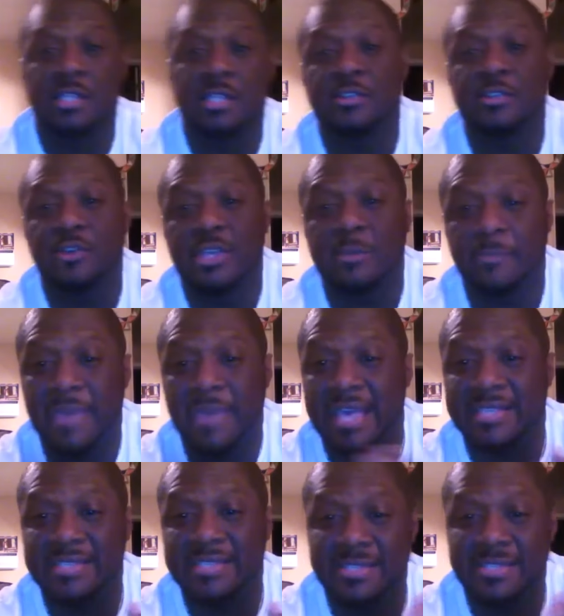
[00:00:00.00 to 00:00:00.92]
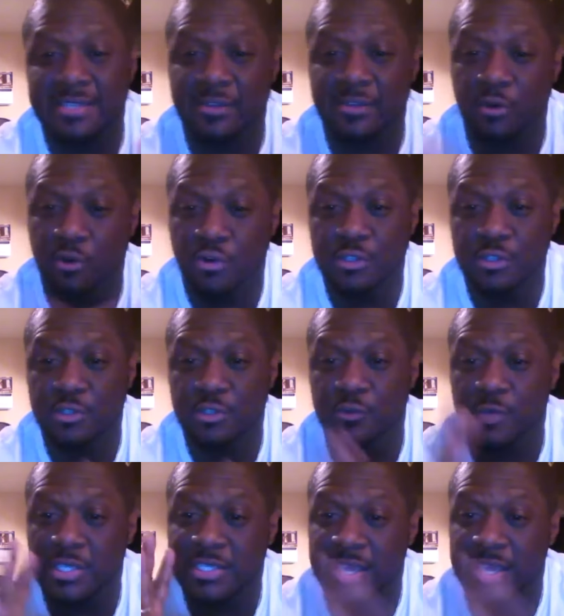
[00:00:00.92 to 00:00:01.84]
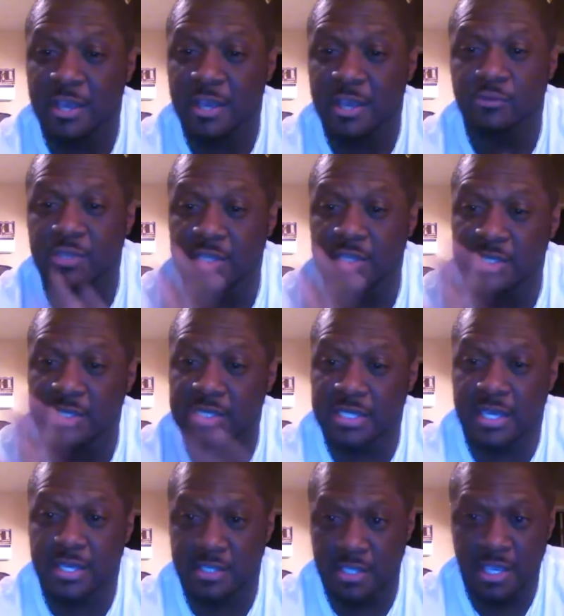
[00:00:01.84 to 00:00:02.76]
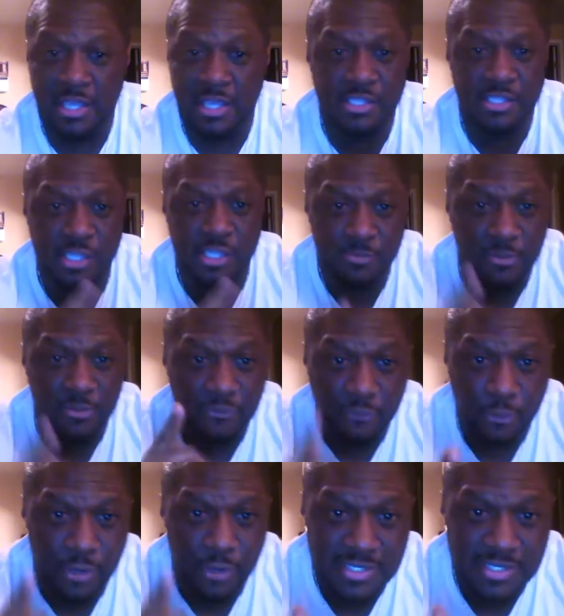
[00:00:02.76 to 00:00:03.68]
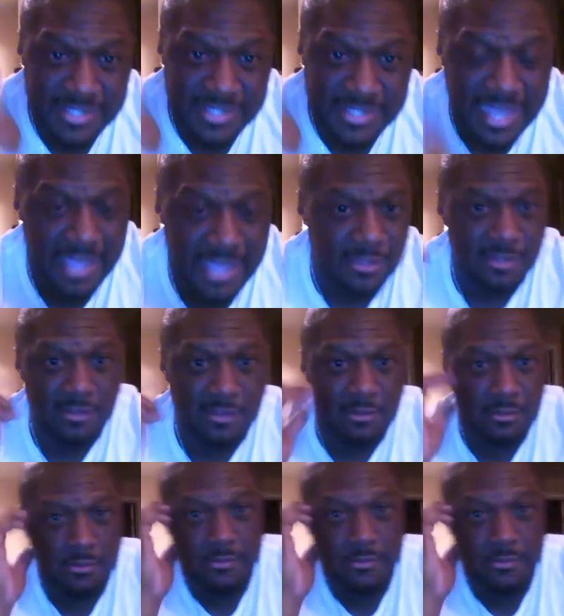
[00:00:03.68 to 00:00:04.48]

until he passes it on to his eldest son just before his death.